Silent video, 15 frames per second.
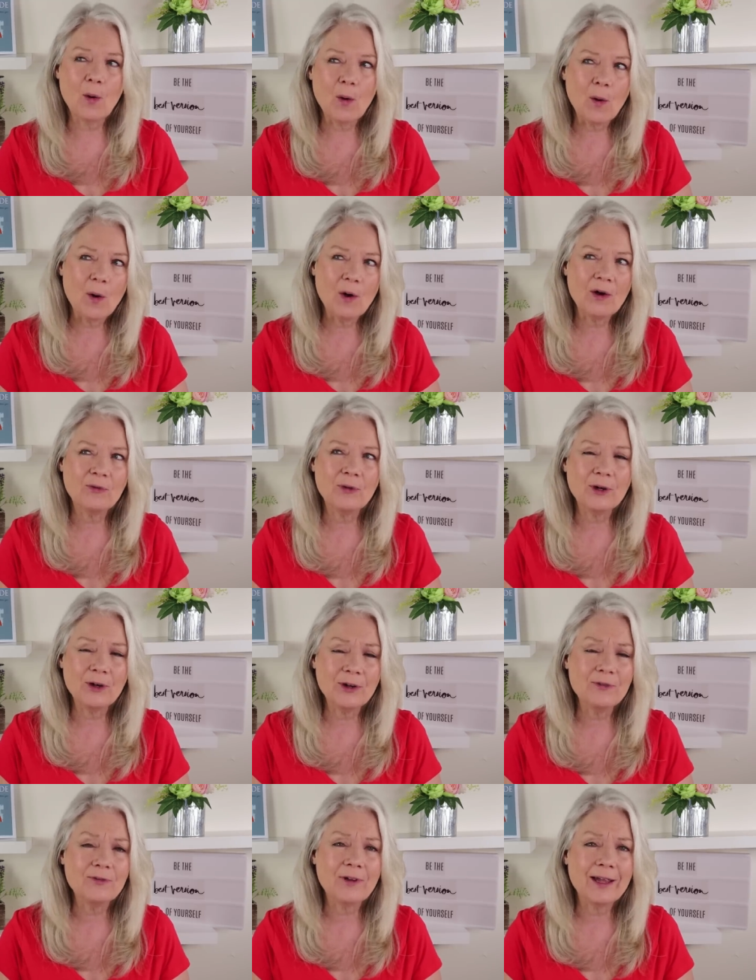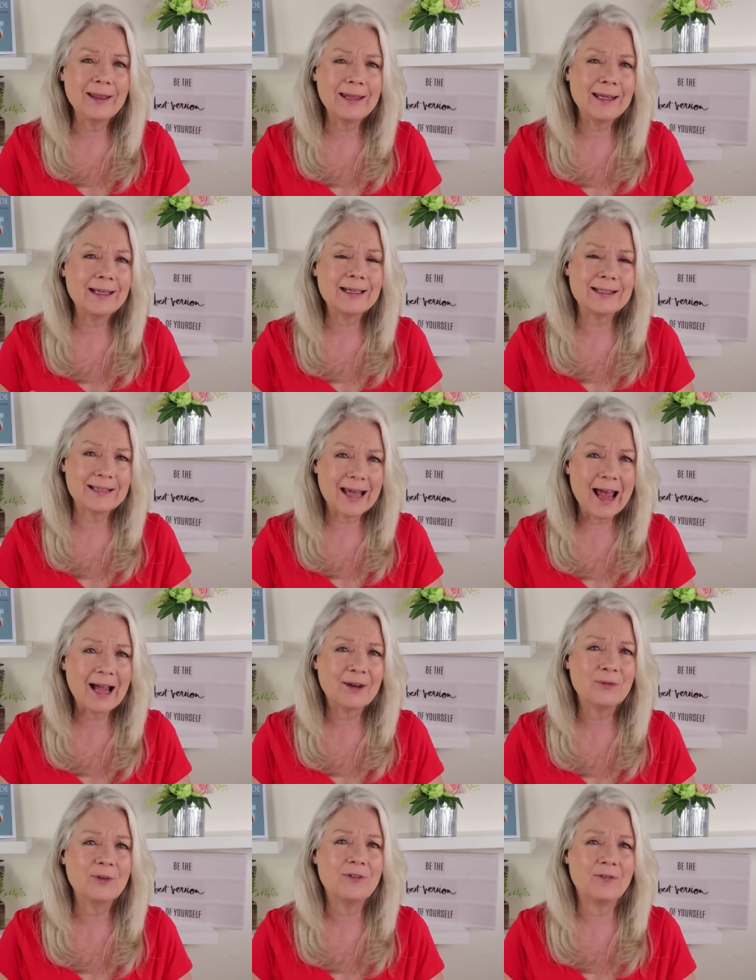or if we couldn't find the
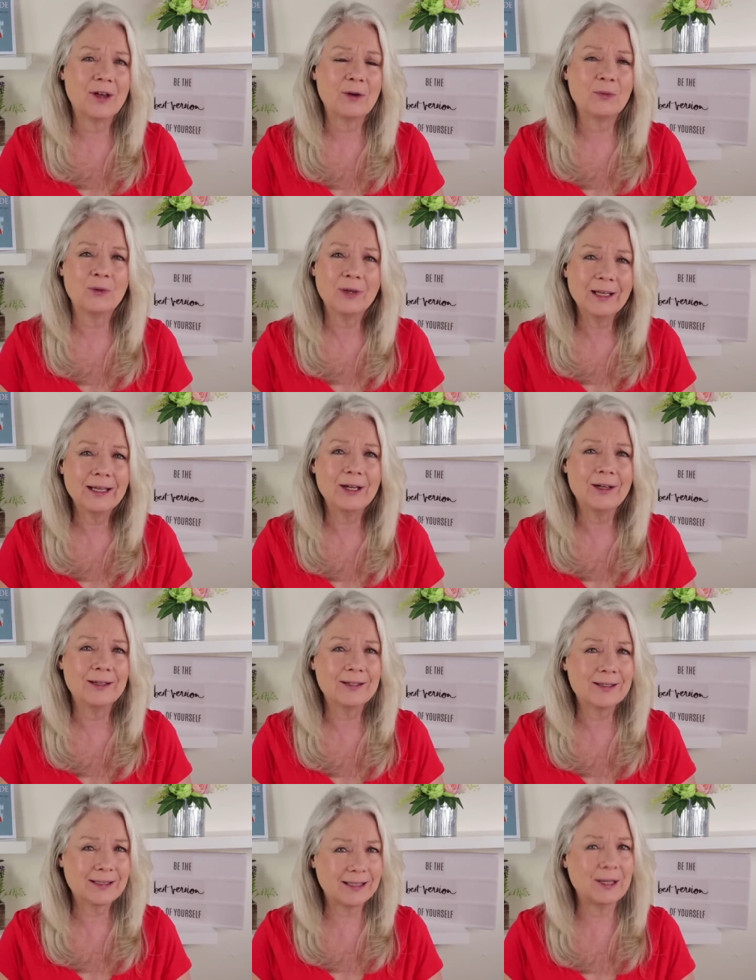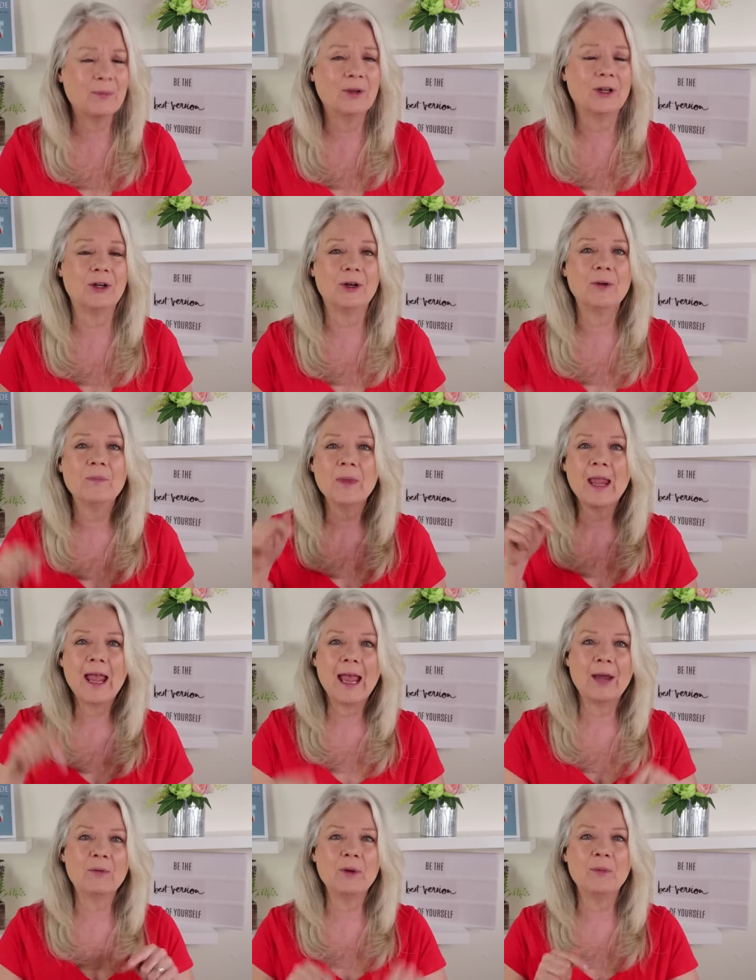exact, we found really similar,
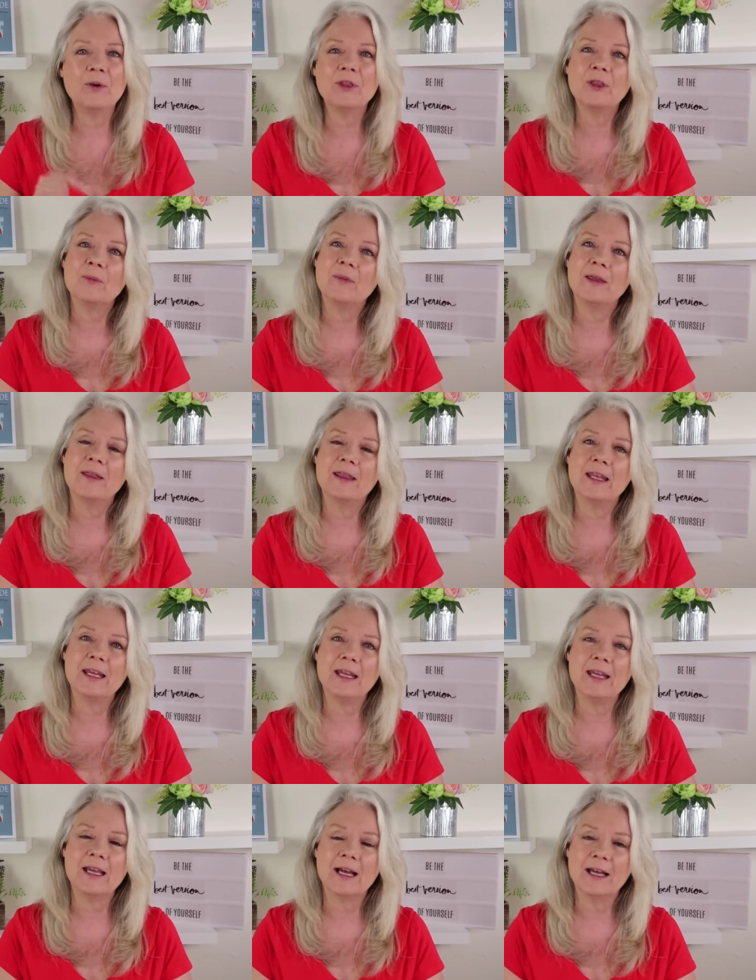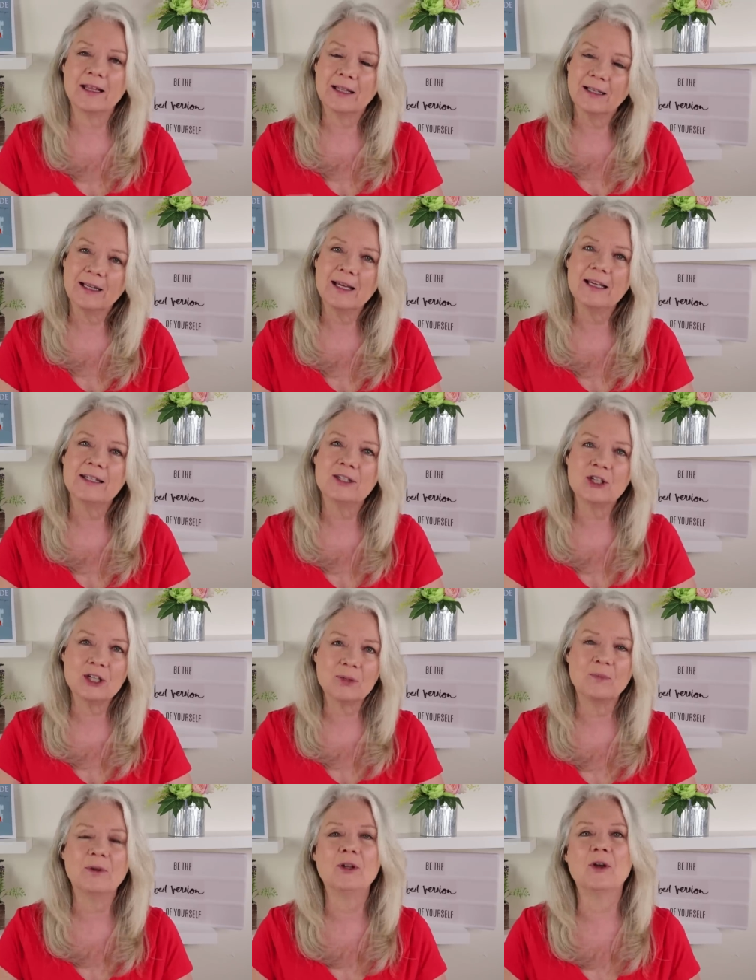and we put them in the, uh, the links
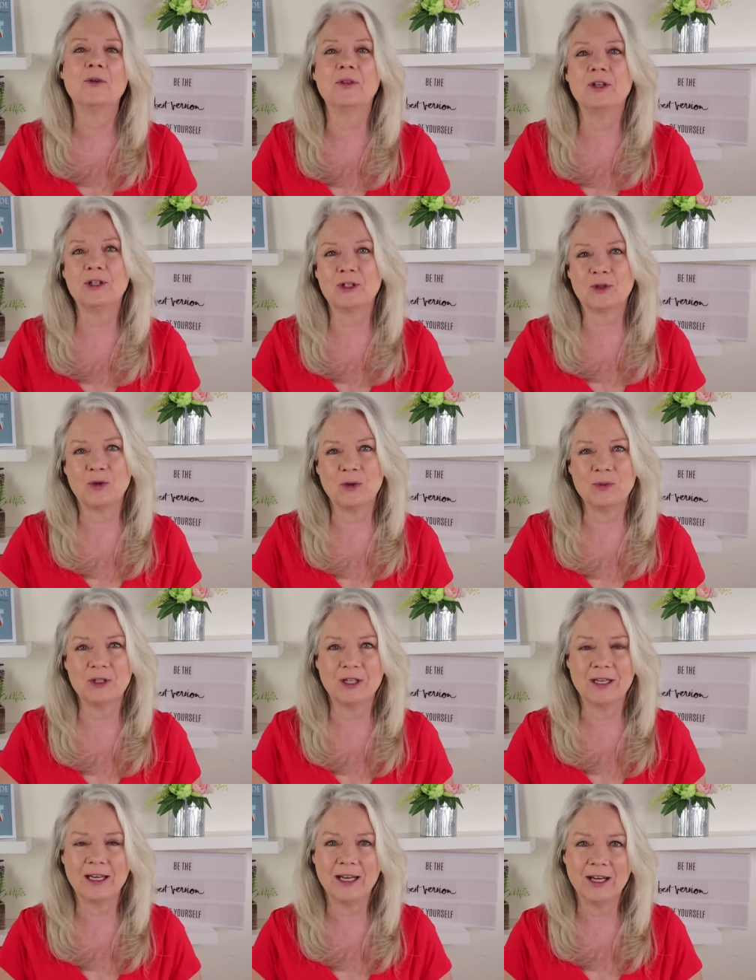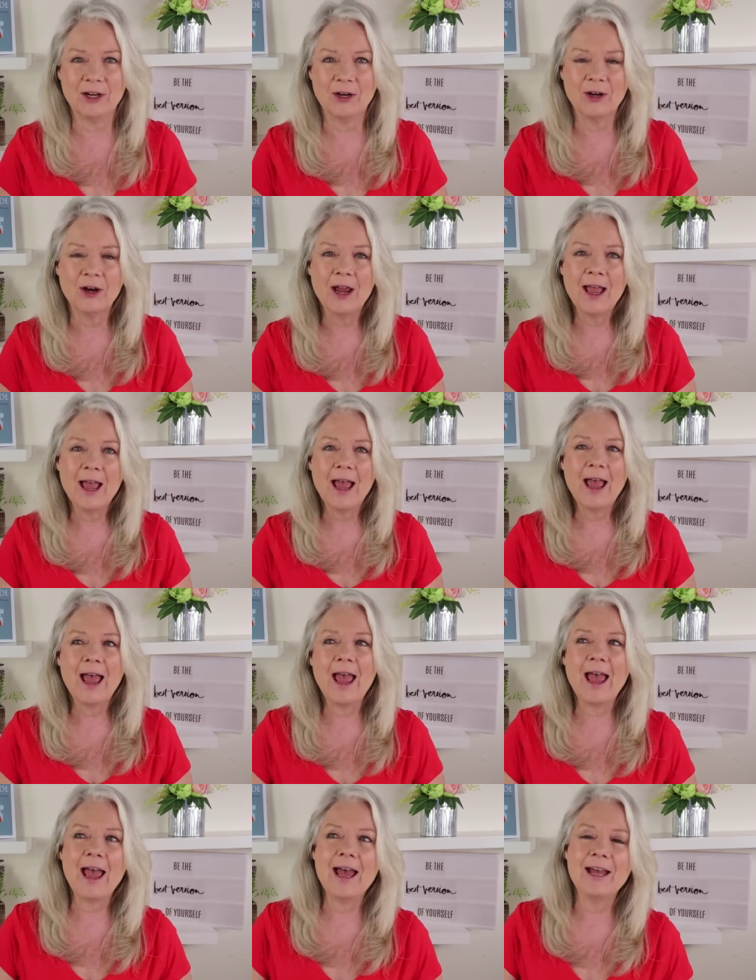just below the description here.
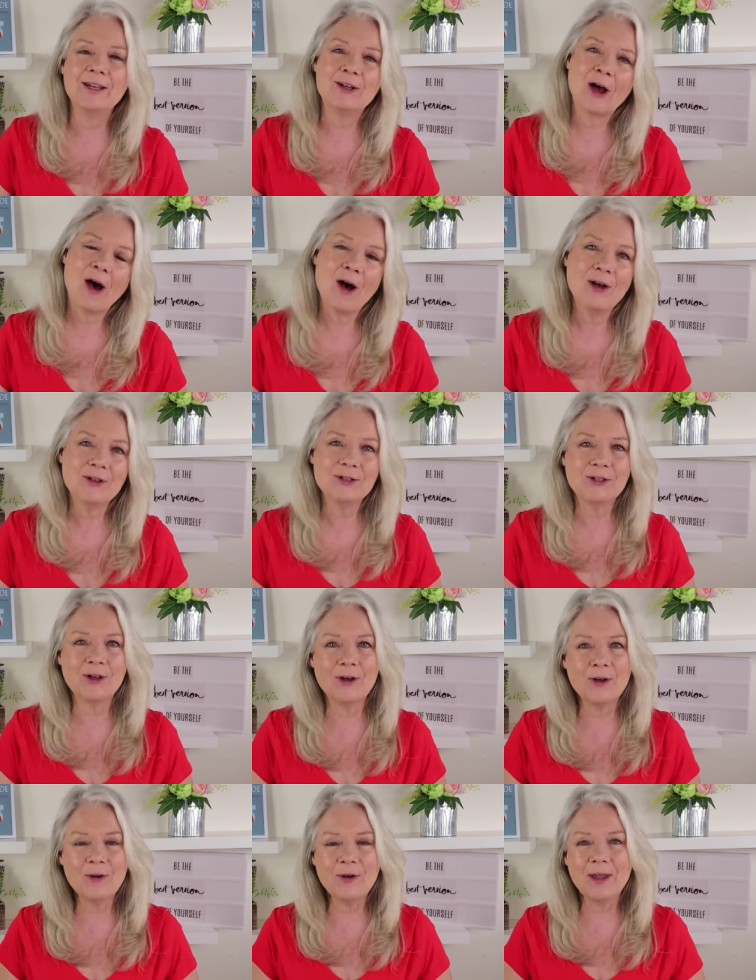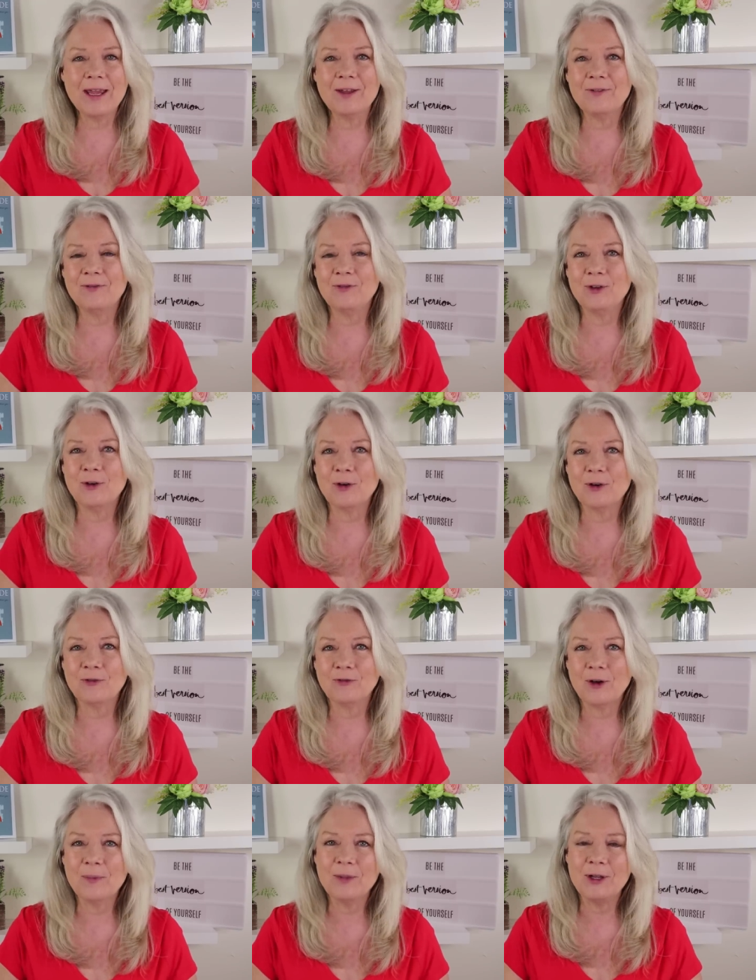And also, if you're
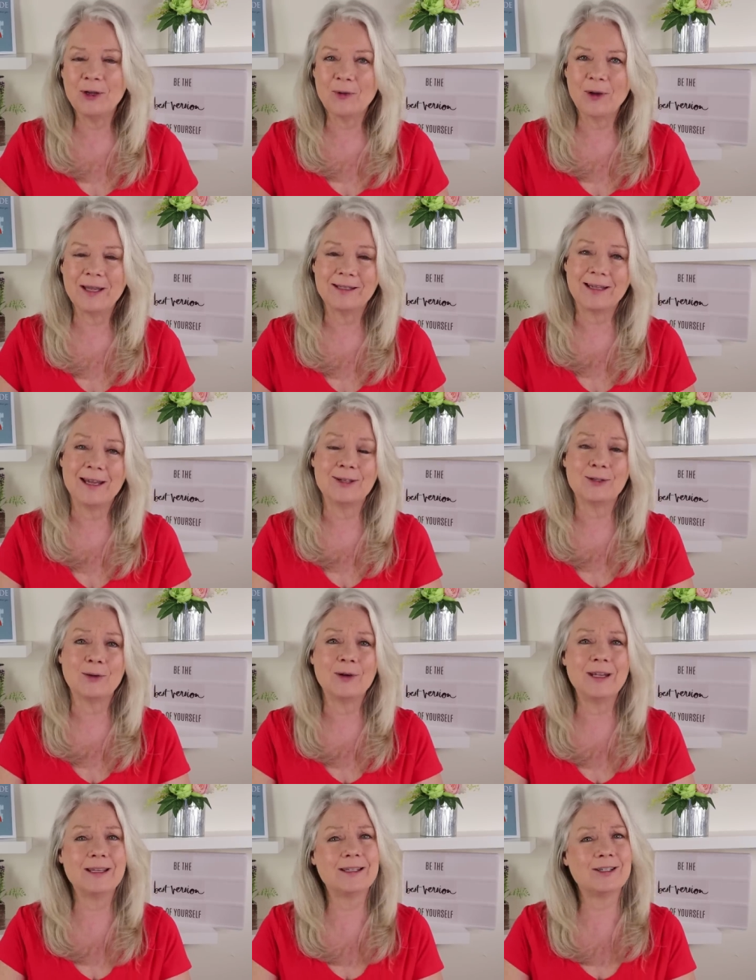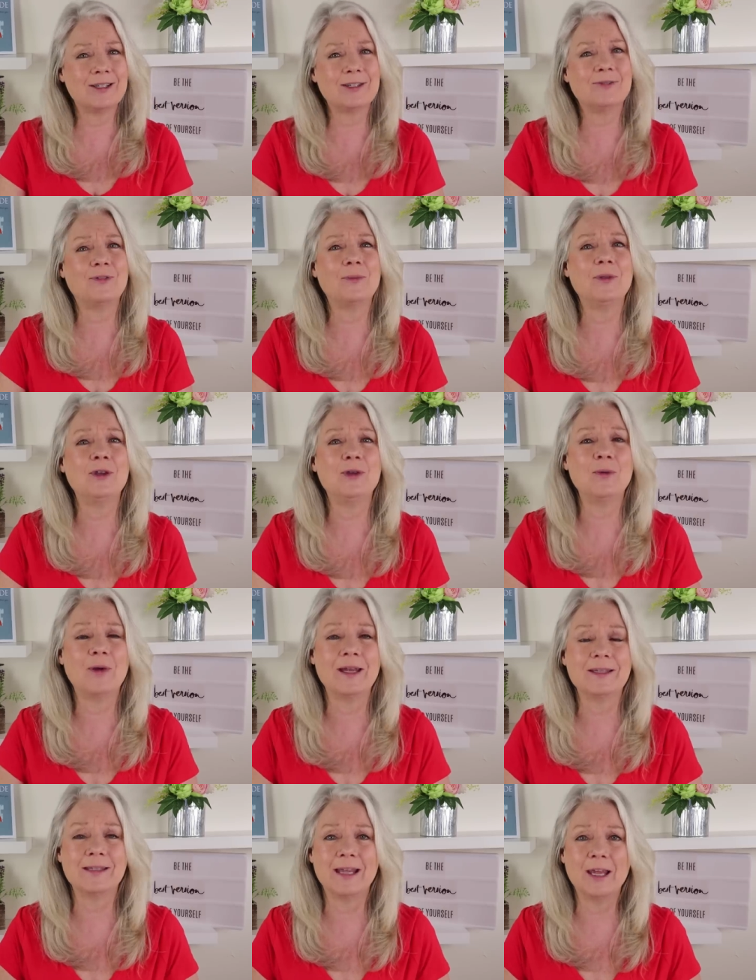from the USA, sorry, it's just from the
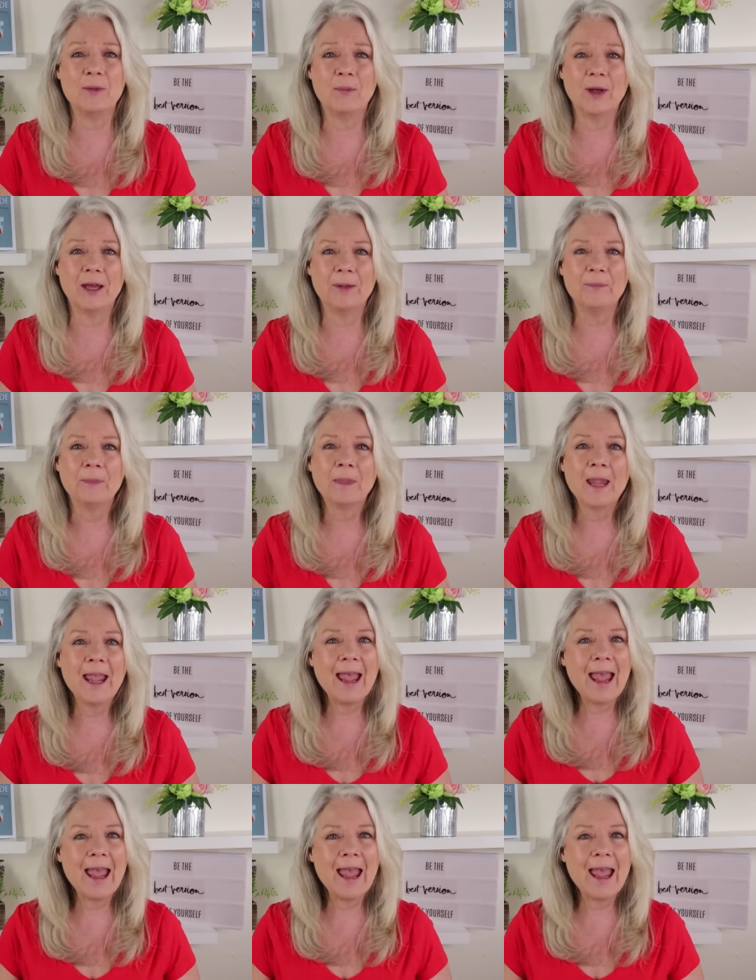USA, but